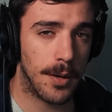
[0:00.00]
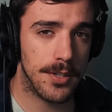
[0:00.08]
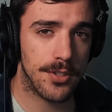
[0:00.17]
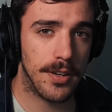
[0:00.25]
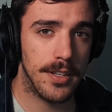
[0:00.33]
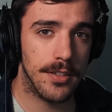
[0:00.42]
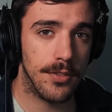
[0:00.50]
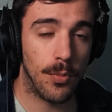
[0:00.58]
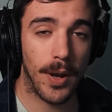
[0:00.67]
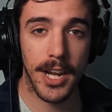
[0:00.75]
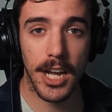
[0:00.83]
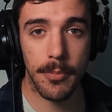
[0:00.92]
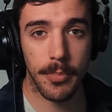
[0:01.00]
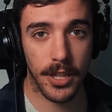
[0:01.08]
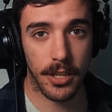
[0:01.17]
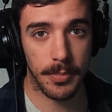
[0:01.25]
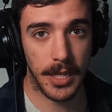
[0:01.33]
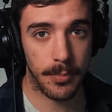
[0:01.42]
Now he's trying to wake up
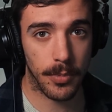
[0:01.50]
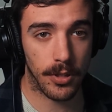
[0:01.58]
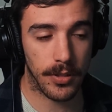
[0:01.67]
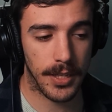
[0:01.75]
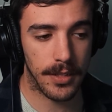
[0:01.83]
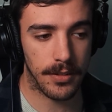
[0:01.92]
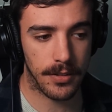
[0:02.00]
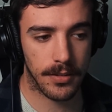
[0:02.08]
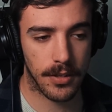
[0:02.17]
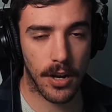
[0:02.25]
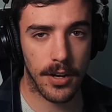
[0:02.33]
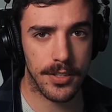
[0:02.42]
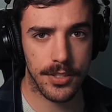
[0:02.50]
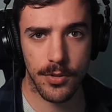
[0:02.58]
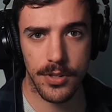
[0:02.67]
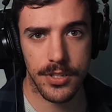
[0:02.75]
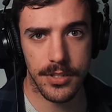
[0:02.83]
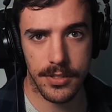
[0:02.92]
other people and cause
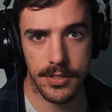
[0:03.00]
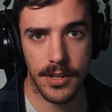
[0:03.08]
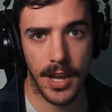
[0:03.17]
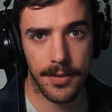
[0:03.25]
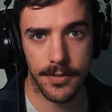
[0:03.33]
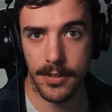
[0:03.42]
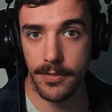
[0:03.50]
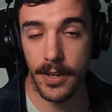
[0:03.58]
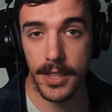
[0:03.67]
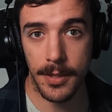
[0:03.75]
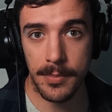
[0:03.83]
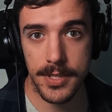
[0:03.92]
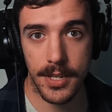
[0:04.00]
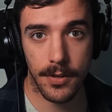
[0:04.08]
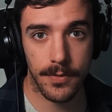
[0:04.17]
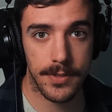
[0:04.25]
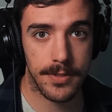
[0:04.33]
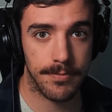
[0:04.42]
Christians to have to defend
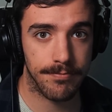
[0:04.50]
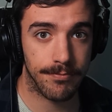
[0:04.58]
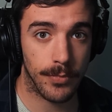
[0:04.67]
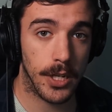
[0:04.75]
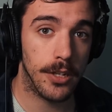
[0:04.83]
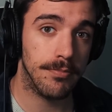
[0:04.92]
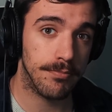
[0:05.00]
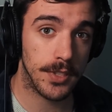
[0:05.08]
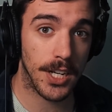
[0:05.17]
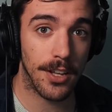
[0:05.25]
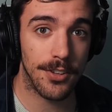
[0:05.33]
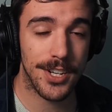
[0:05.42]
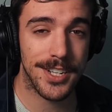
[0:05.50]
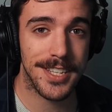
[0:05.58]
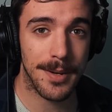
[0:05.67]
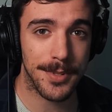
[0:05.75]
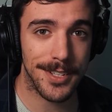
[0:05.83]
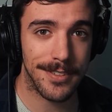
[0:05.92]
themselves. Well, challenge
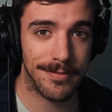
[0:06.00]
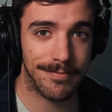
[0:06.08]
accepted.